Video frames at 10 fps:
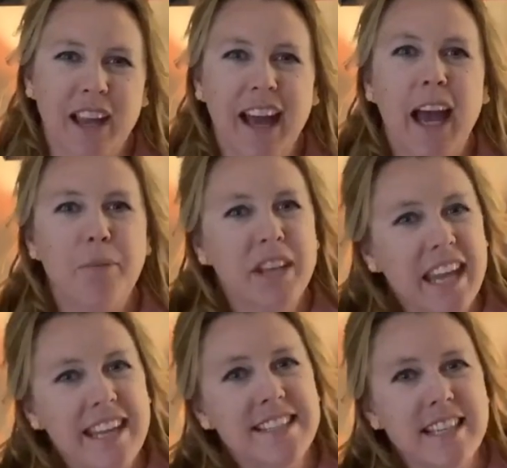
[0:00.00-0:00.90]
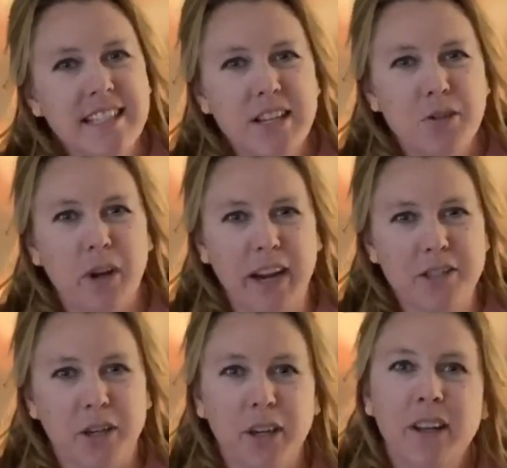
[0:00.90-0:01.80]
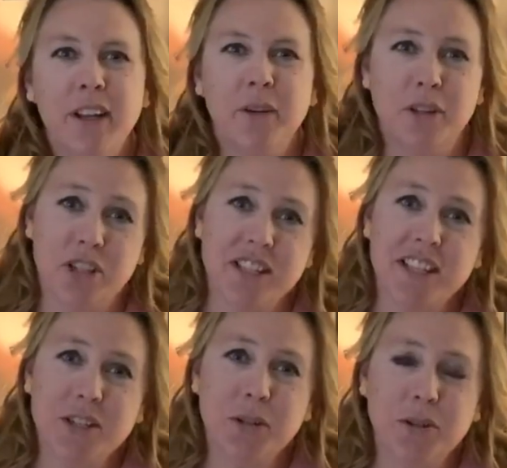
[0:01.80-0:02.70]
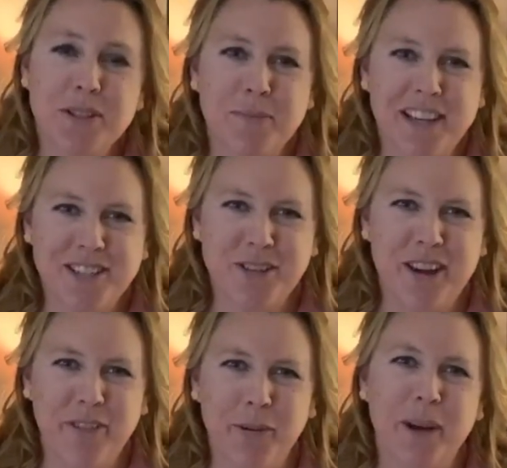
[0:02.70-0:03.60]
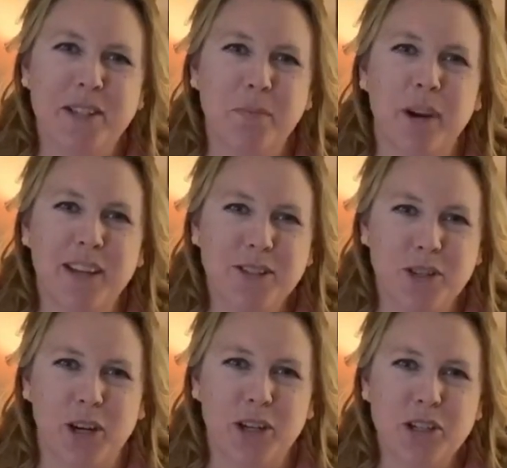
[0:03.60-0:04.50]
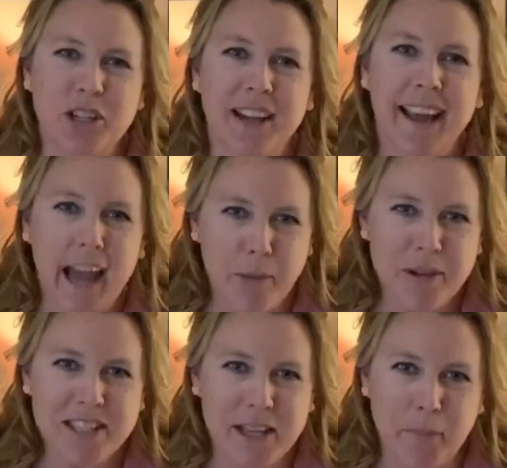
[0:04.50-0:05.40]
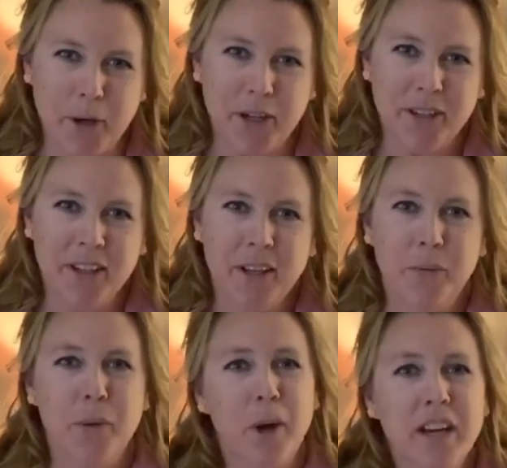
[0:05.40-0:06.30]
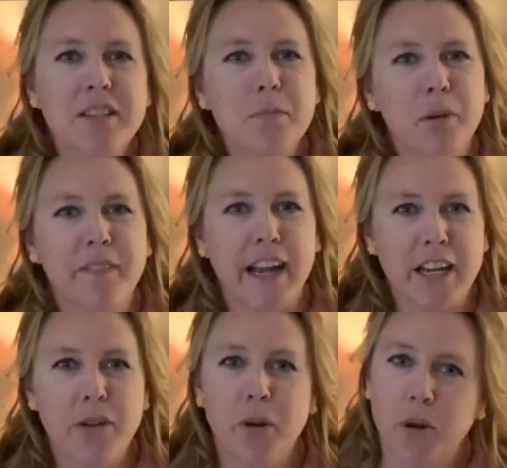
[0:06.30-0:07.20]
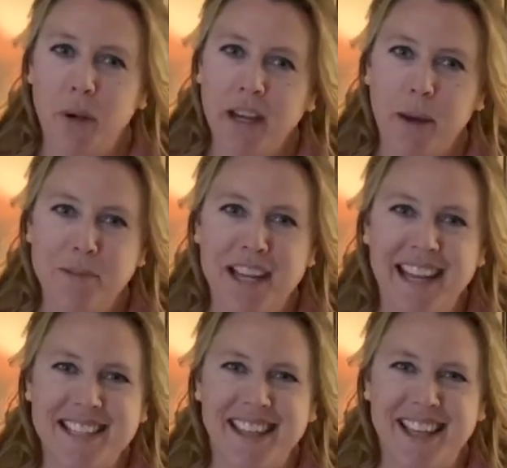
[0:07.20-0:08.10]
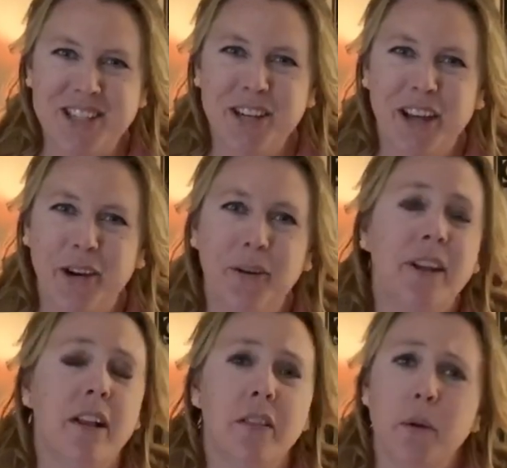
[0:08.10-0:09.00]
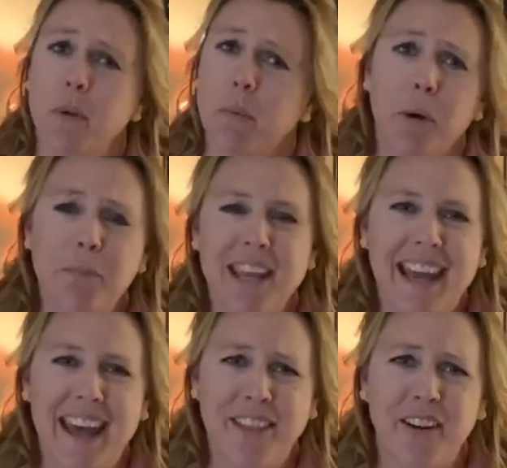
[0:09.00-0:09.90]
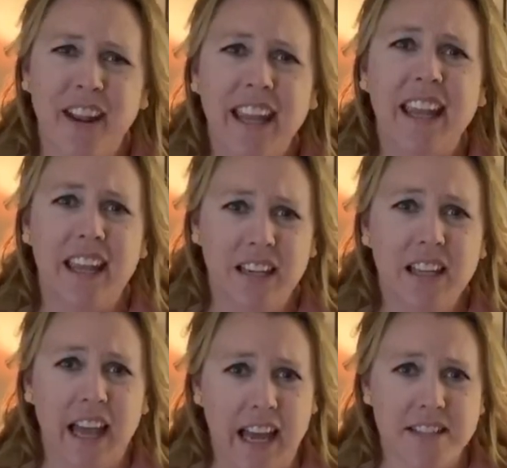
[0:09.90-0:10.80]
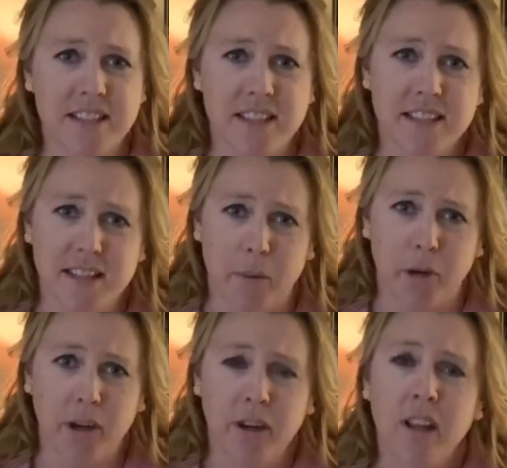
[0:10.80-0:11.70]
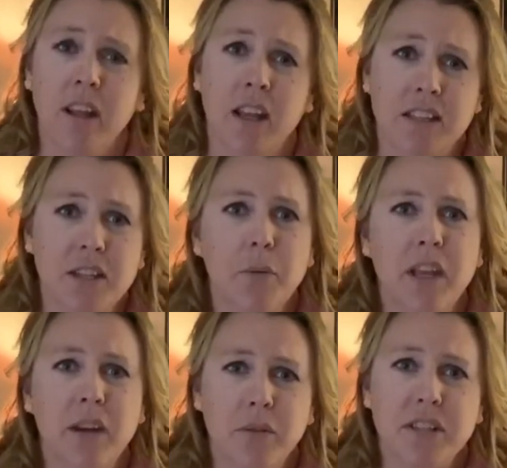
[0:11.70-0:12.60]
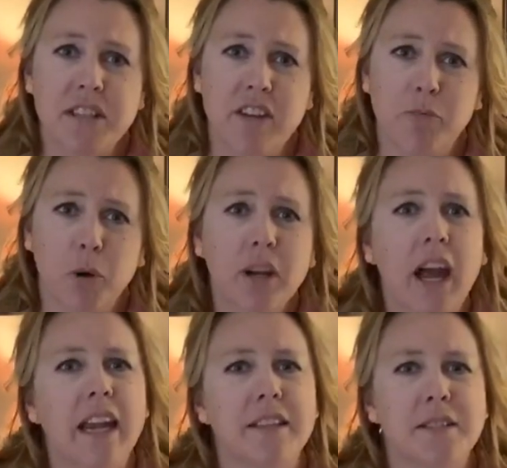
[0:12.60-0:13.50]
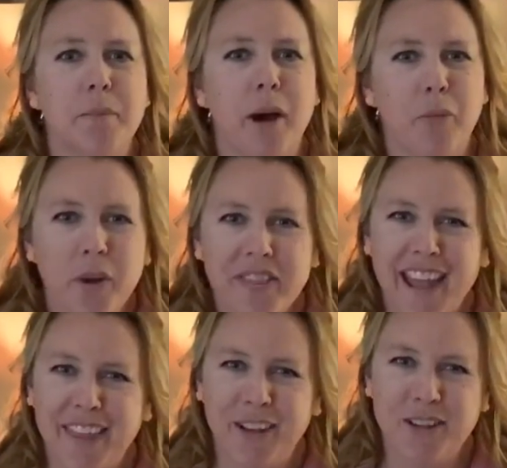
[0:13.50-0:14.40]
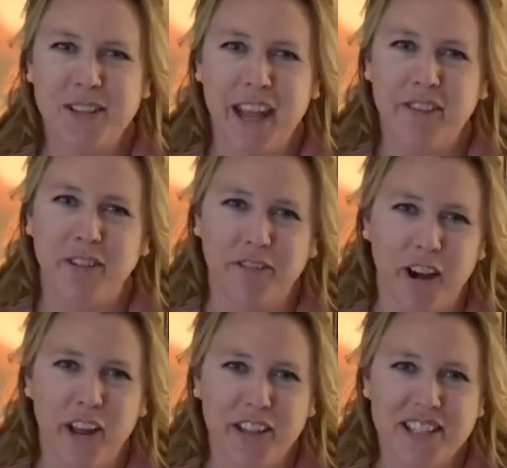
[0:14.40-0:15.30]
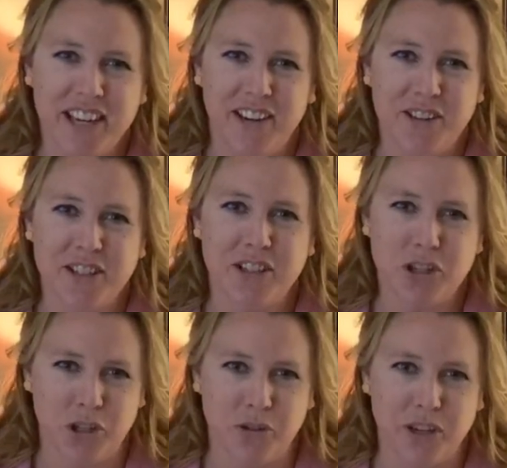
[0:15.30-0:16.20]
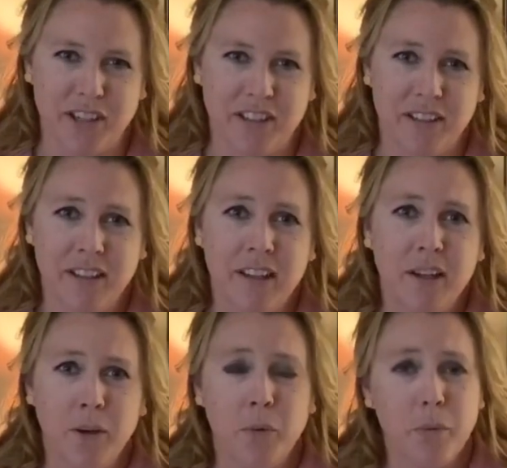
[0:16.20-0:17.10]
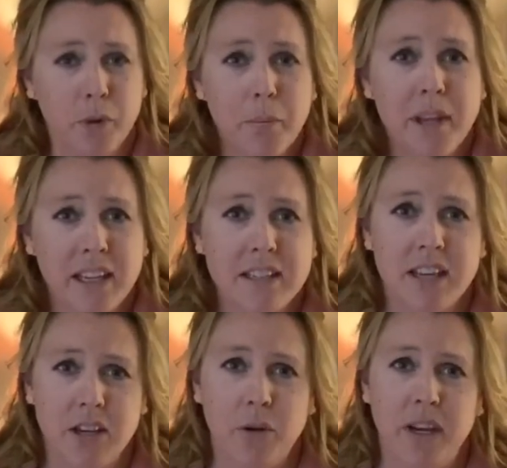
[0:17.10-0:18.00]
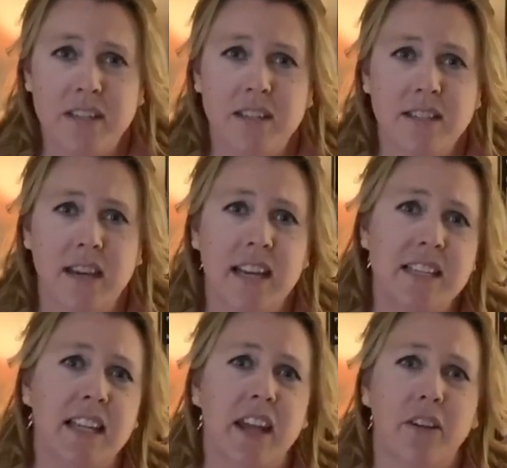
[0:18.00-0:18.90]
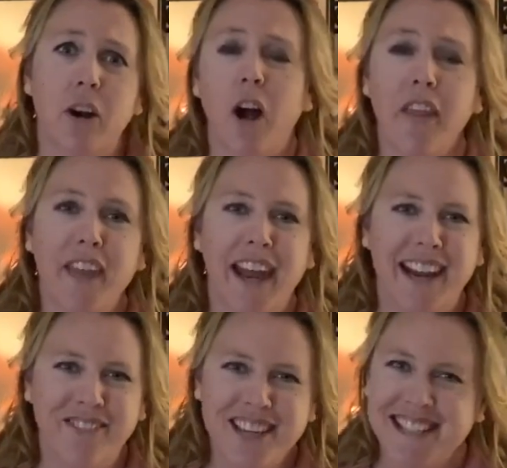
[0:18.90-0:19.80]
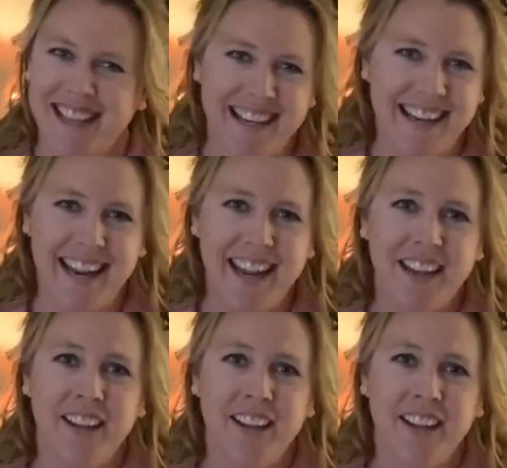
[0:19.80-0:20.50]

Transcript: I'm the KCC Director, which is the Children's Ministry for West Springs Church. Happy summer. We wanted to provide you a quick update to let you know that we won't be gathering in class this summer until we can receive more guidance about what that looks like for volunteers and children. We will be continuing to study together online every Sunday